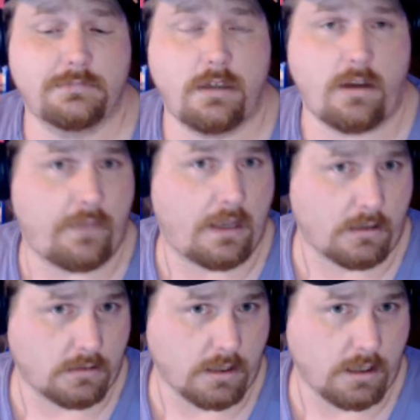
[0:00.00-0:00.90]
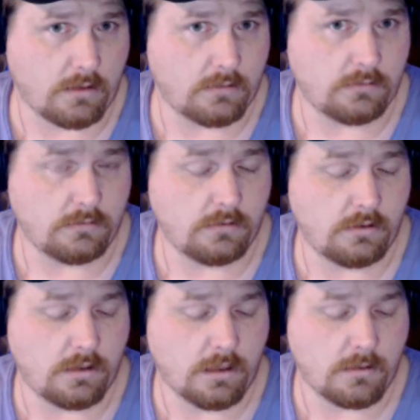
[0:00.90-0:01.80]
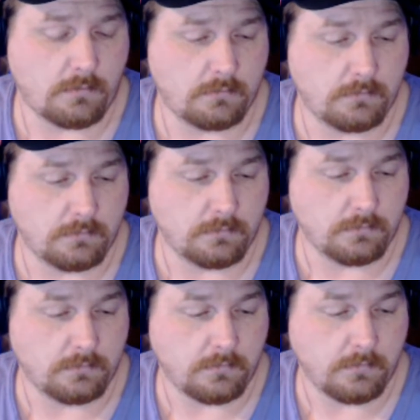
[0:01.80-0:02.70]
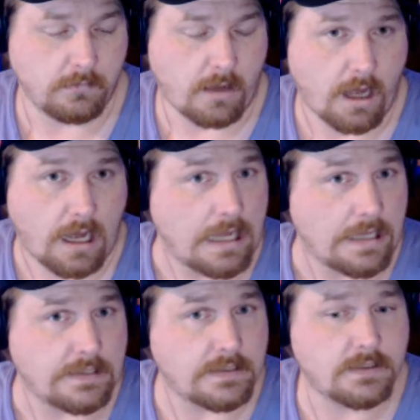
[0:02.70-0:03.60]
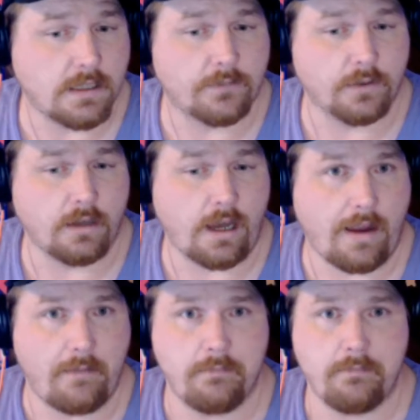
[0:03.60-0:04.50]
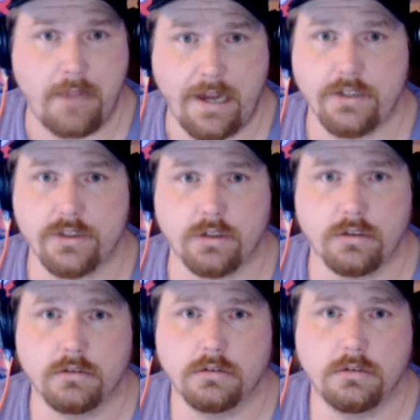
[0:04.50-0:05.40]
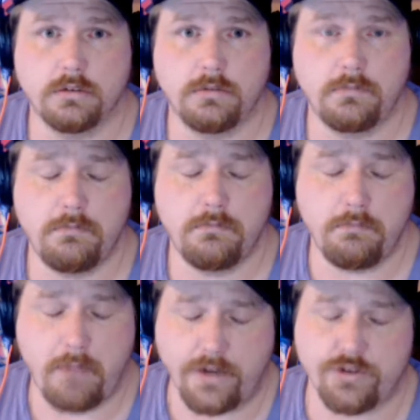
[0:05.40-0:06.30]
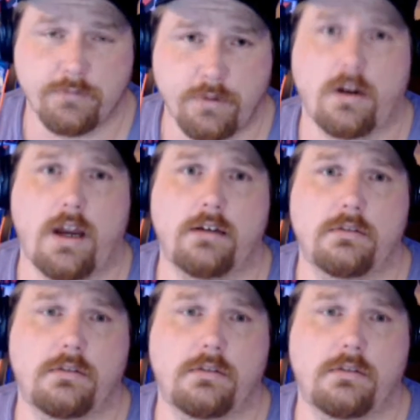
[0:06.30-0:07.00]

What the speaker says: not that long ago. Um, I suffered a major burnout.